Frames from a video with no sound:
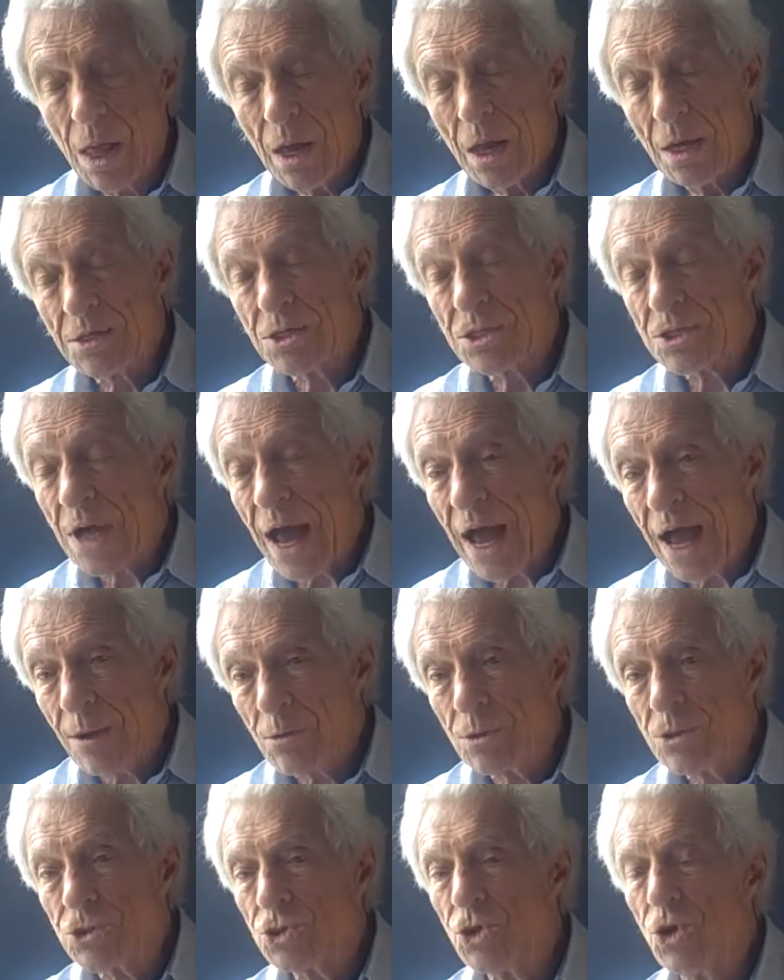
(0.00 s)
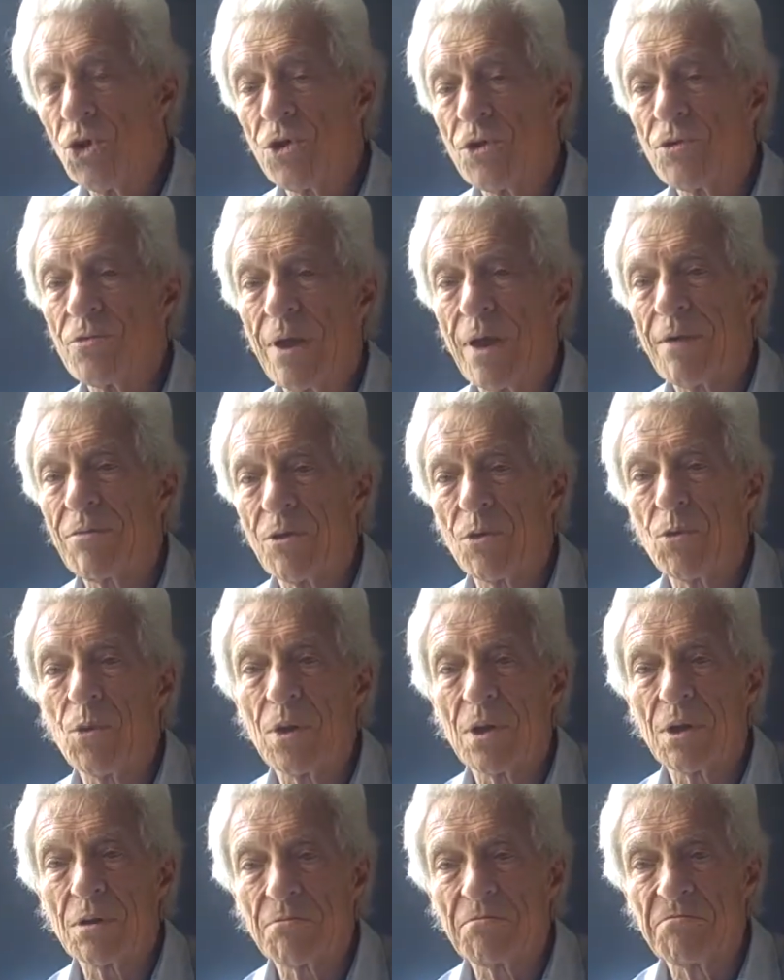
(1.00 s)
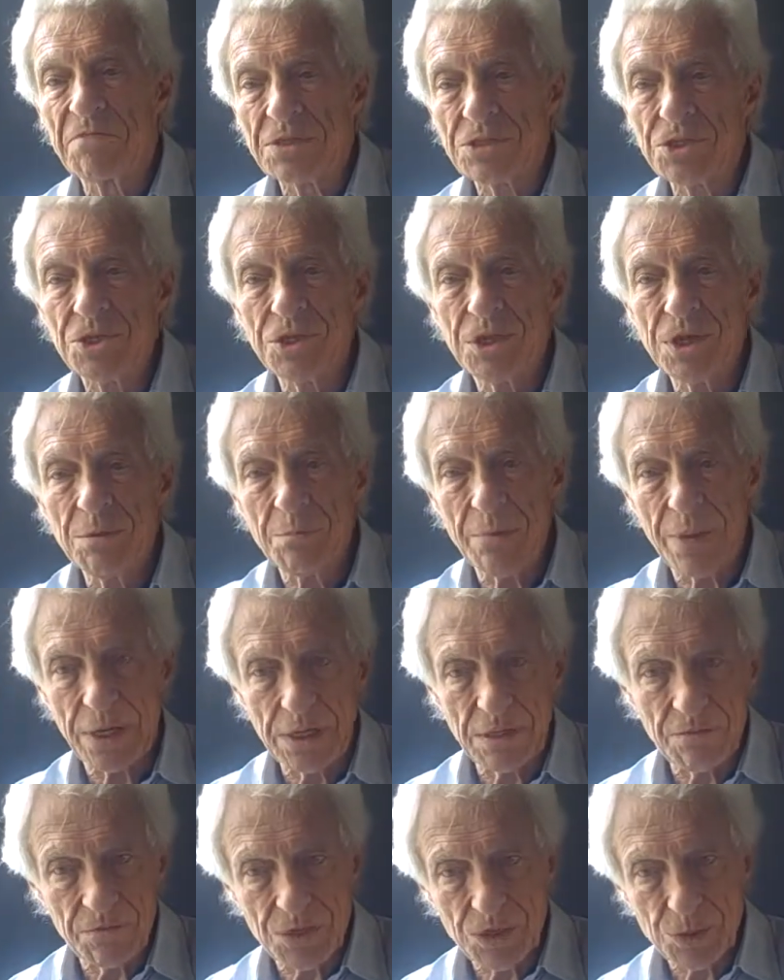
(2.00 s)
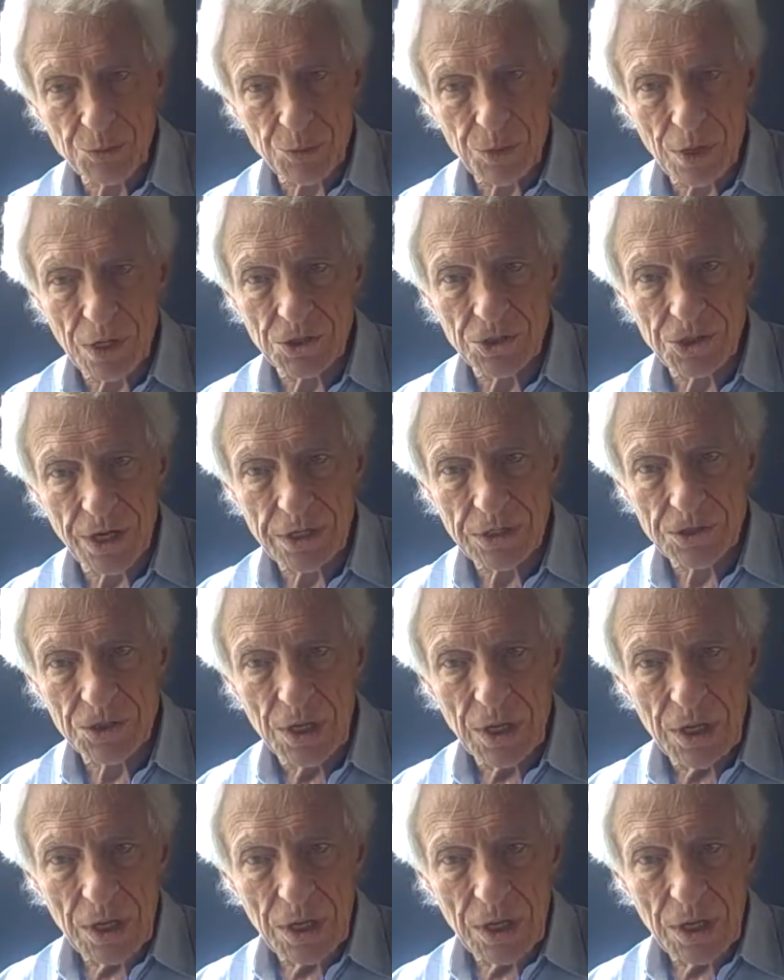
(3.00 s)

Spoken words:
And as I was going around the world visiting many of these projects,